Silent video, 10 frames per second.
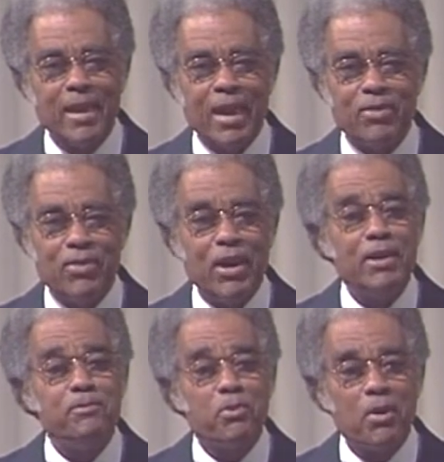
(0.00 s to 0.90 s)
and
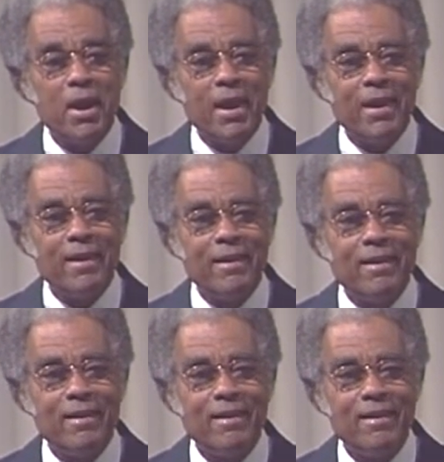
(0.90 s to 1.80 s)
then pray.
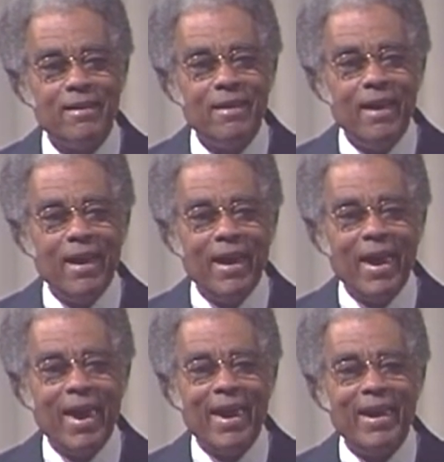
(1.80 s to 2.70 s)

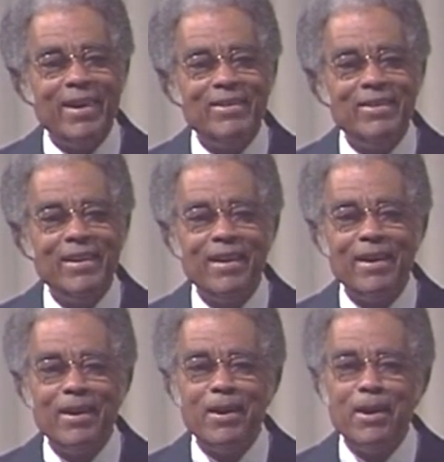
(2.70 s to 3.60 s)
And
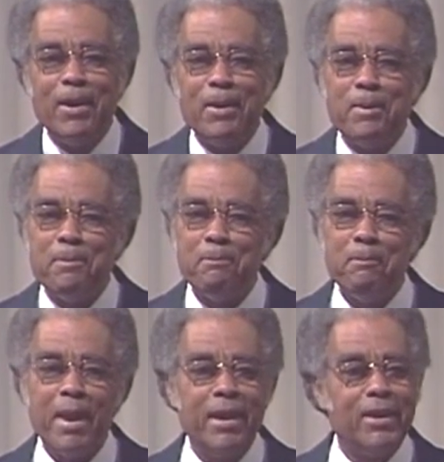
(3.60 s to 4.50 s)

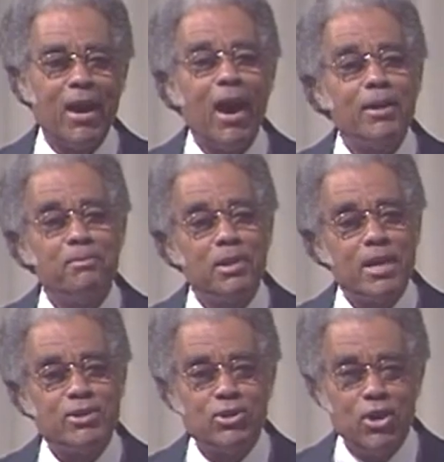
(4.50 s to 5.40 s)
may God
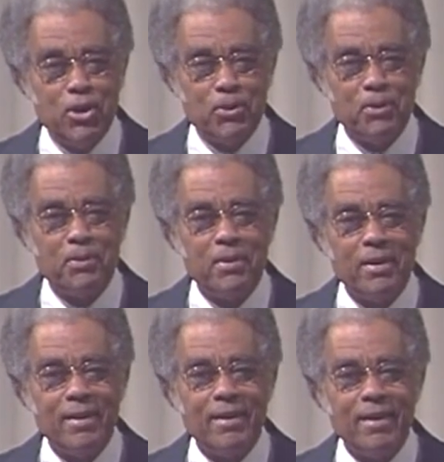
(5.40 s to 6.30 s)
bless you
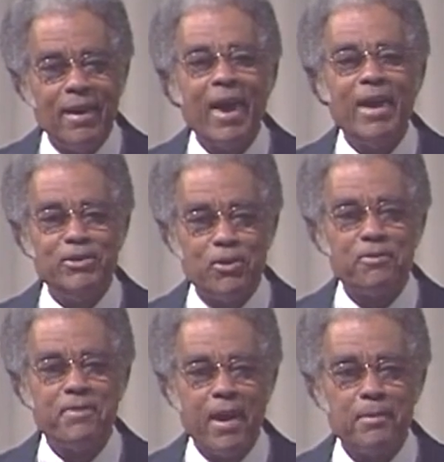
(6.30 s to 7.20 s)
and your
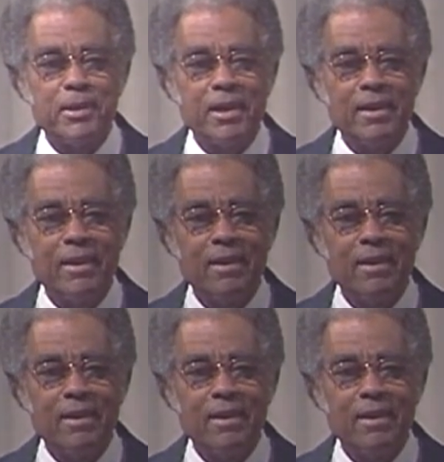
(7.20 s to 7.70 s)
family.